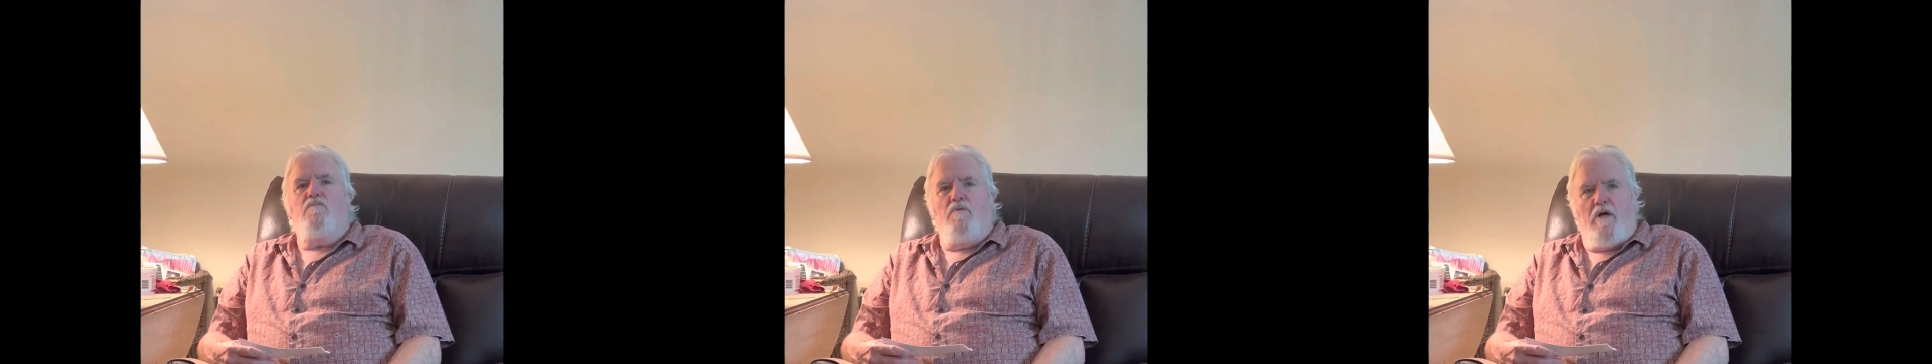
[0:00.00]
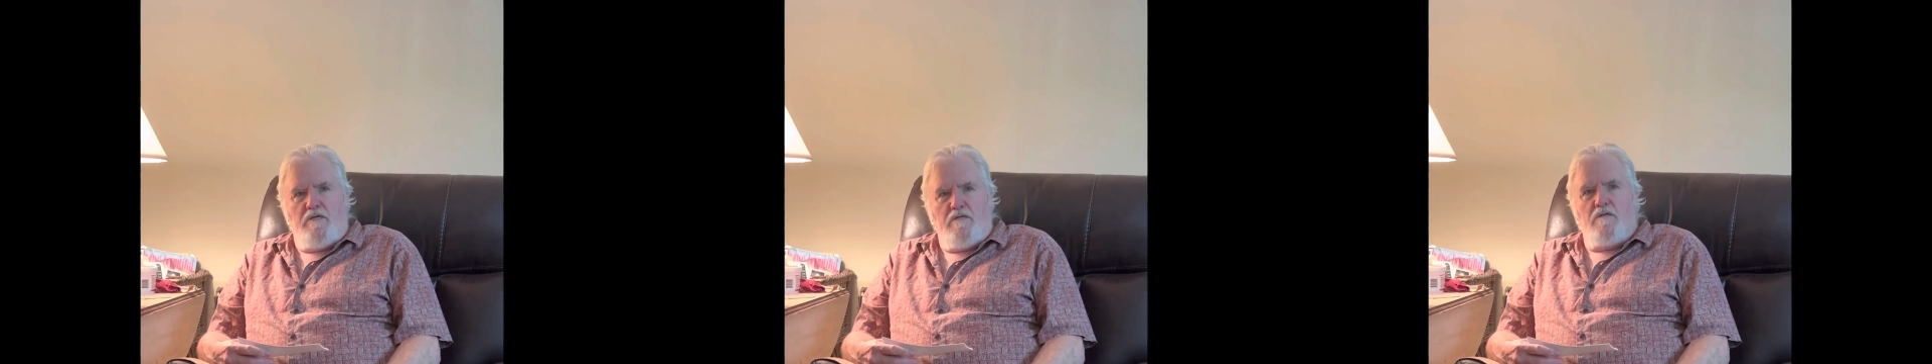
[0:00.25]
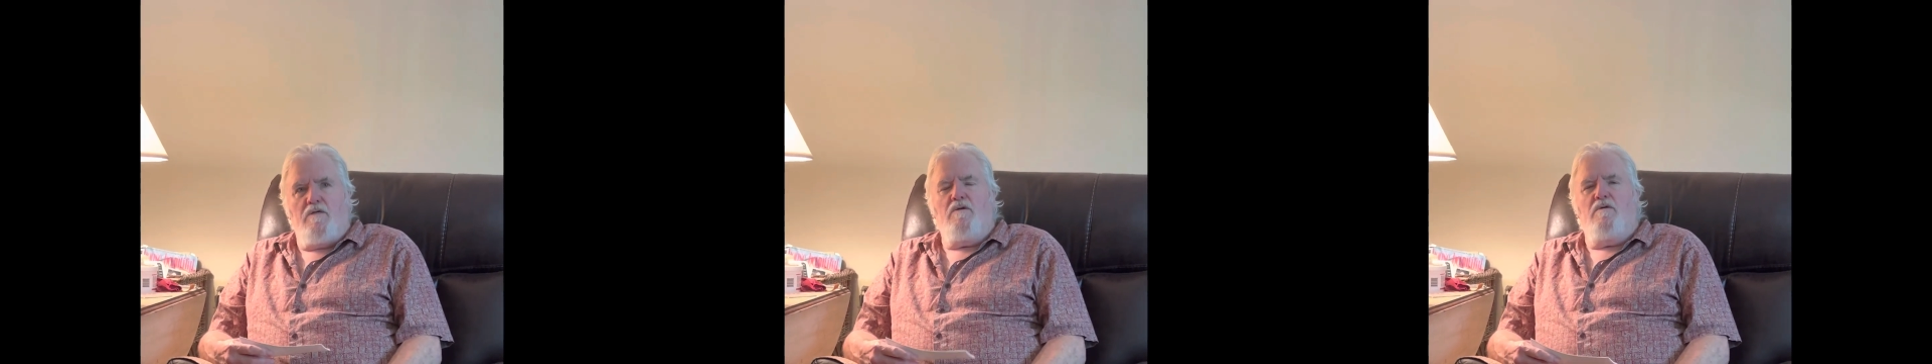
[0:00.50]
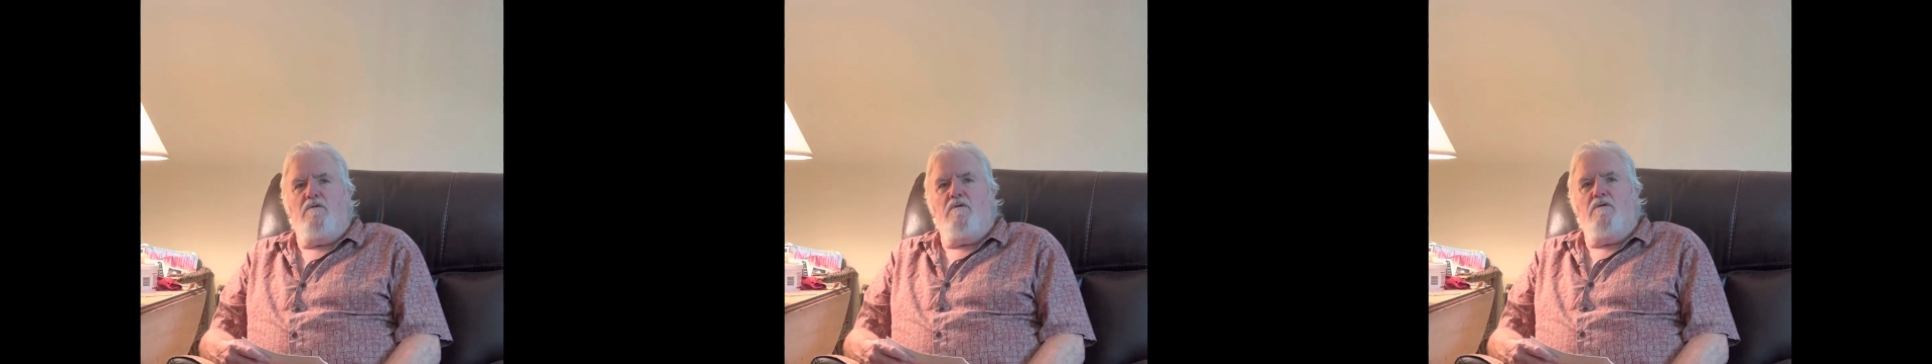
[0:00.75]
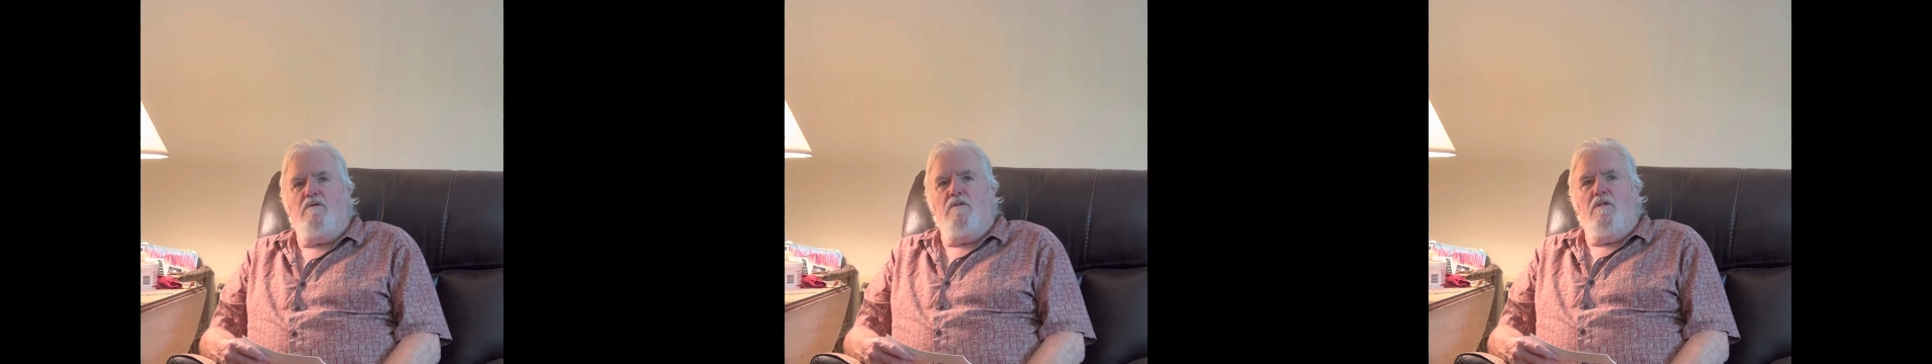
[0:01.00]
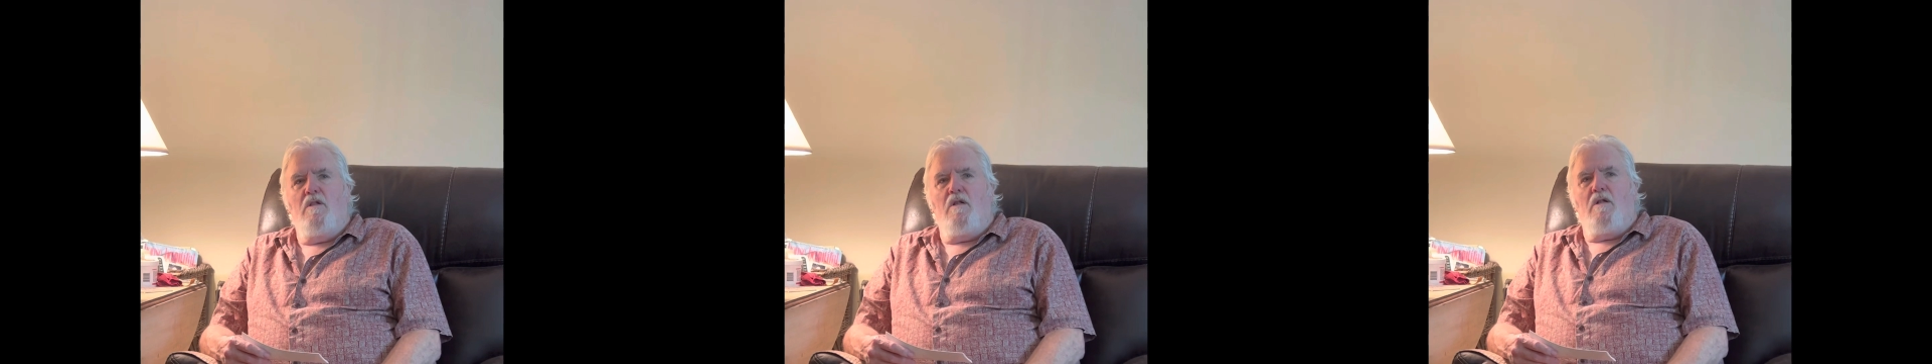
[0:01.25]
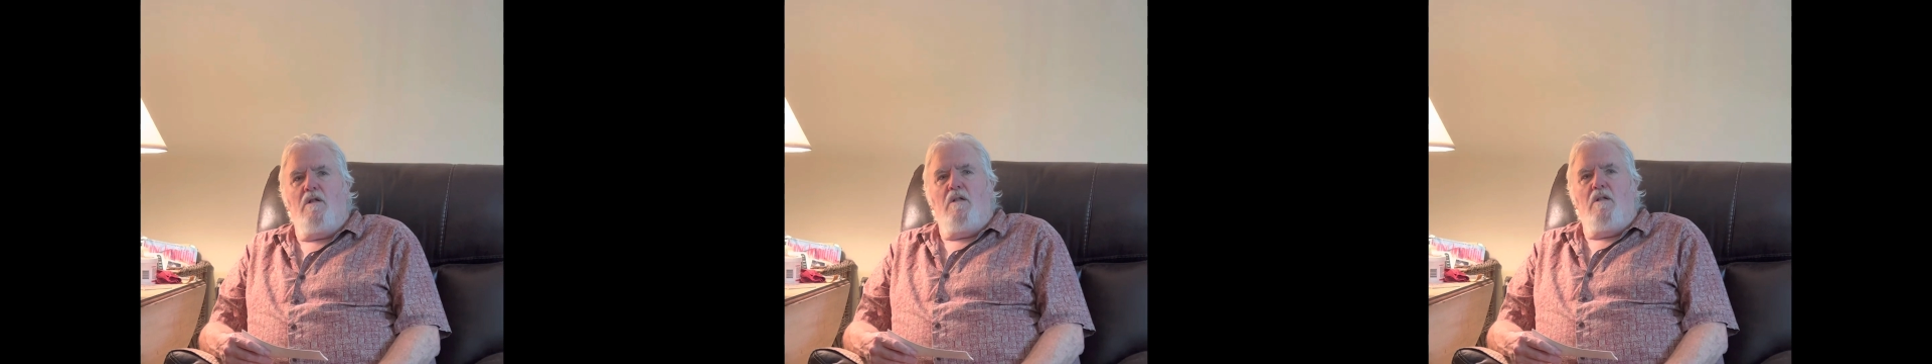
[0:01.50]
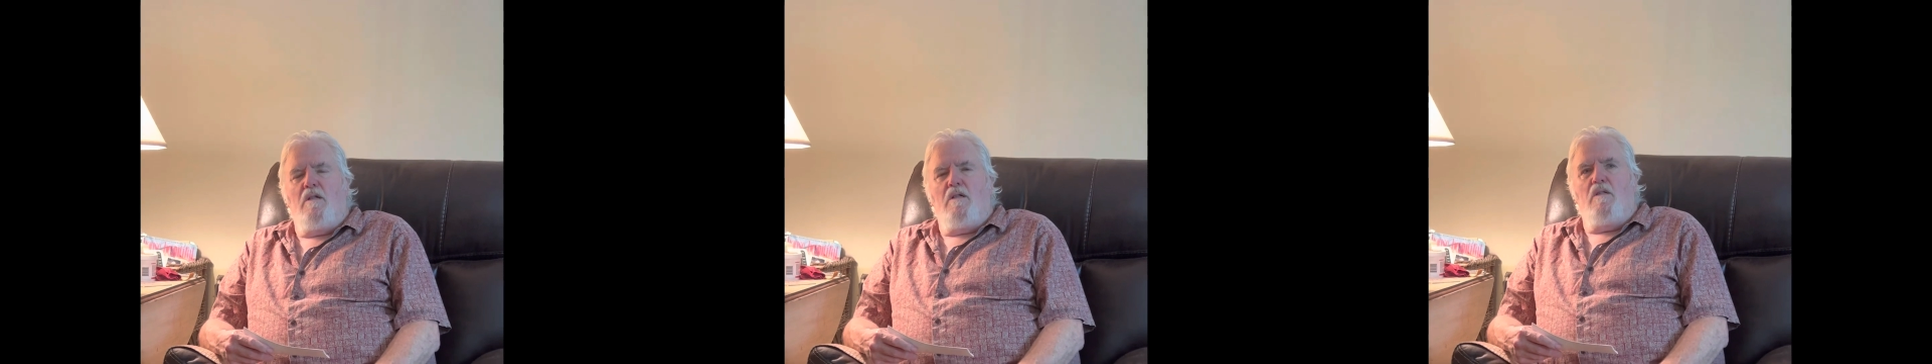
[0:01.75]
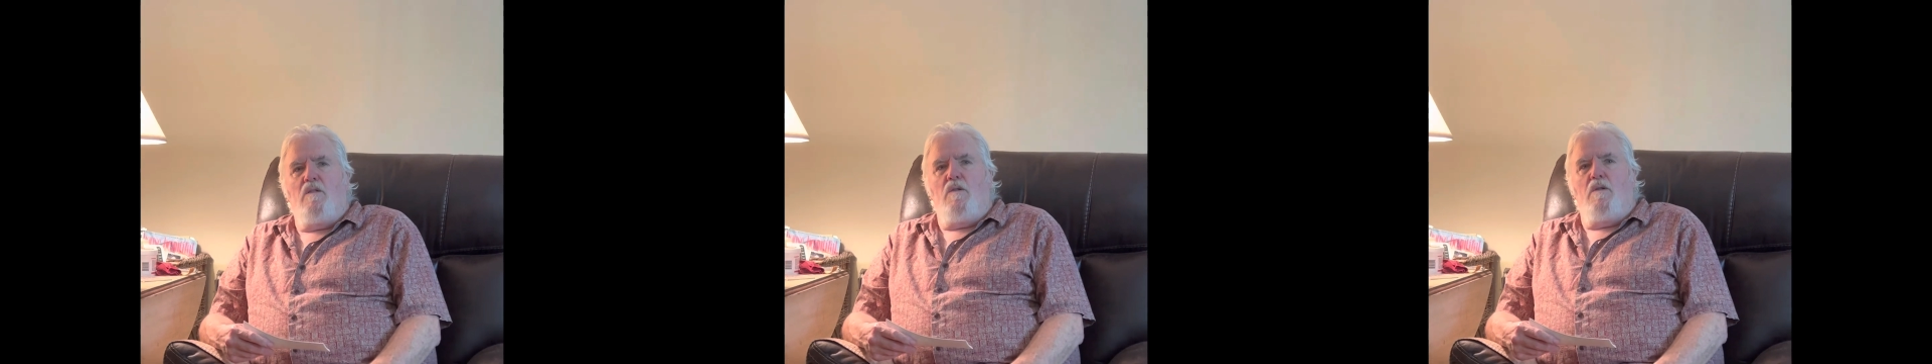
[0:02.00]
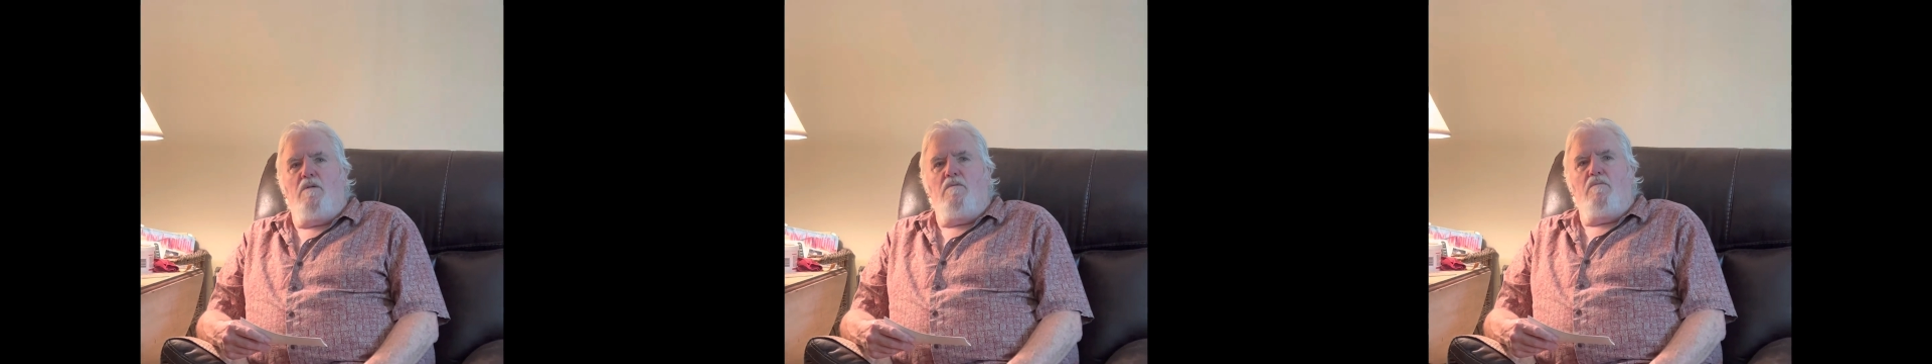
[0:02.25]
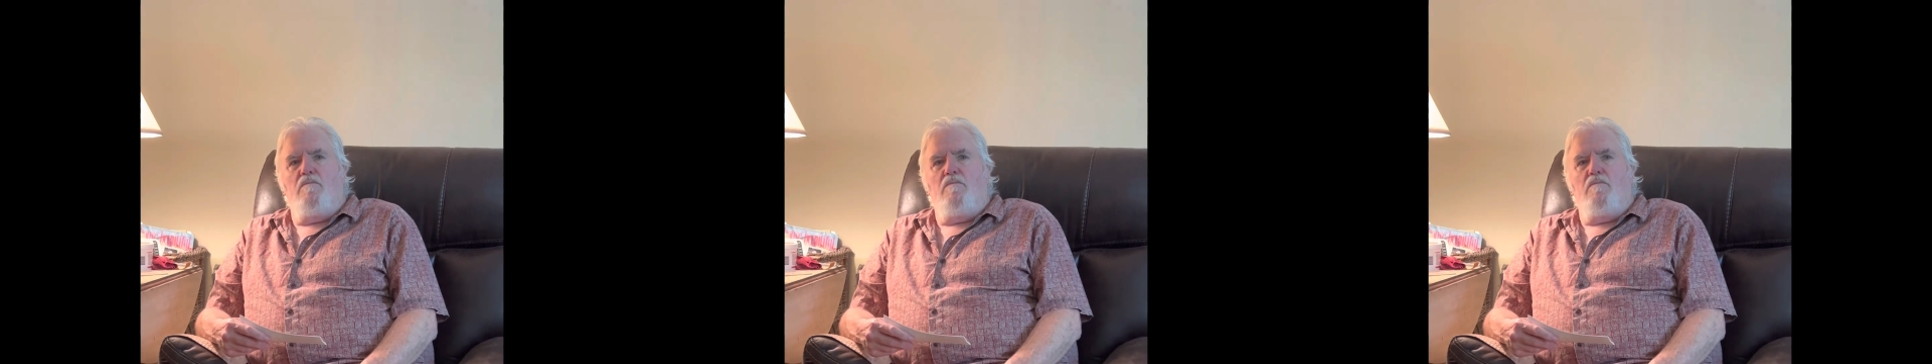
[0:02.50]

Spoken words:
everything is going up. So to be able to pay for